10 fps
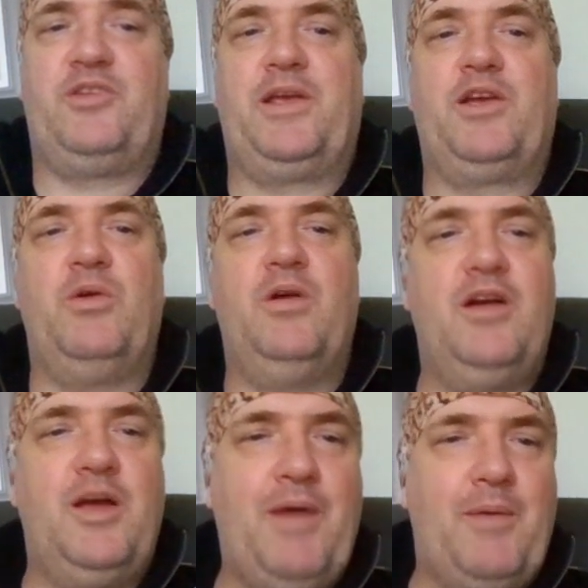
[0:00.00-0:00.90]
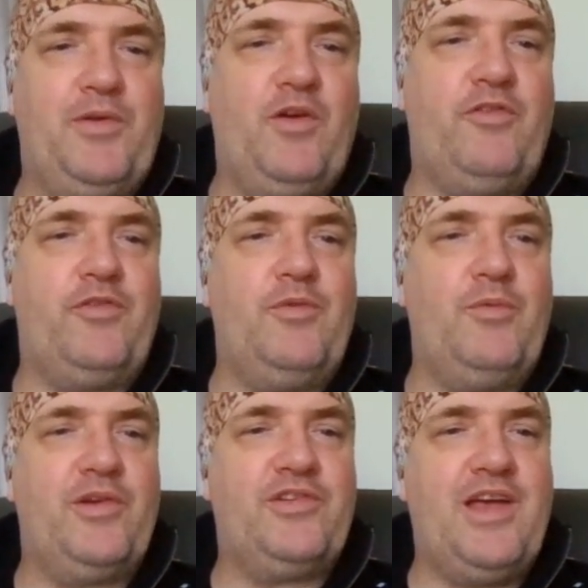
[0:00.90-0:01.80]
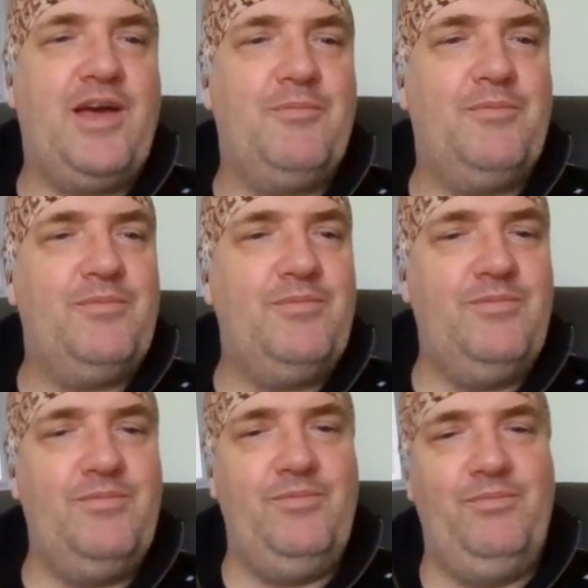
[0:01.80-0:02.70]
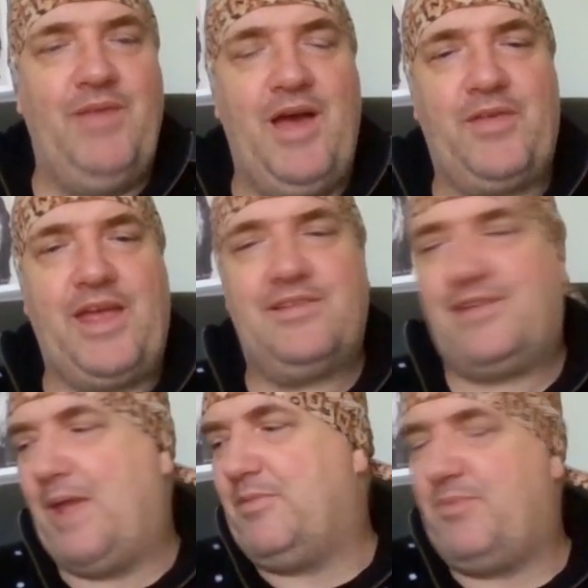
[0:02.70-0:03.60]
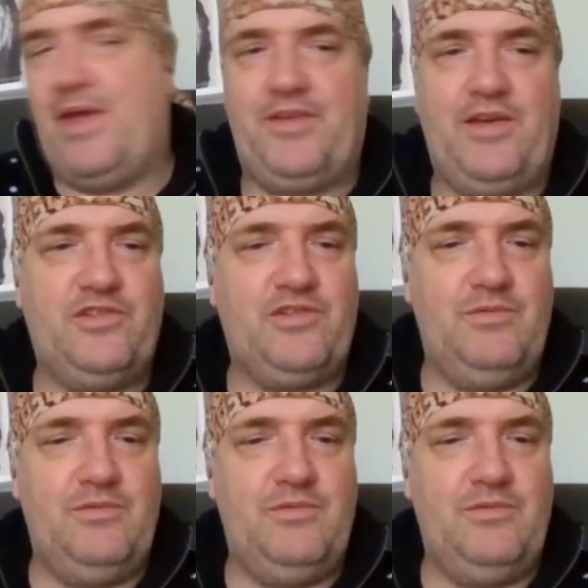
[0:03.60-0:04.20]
to bingo. I'm happy enough with how the game has panned out.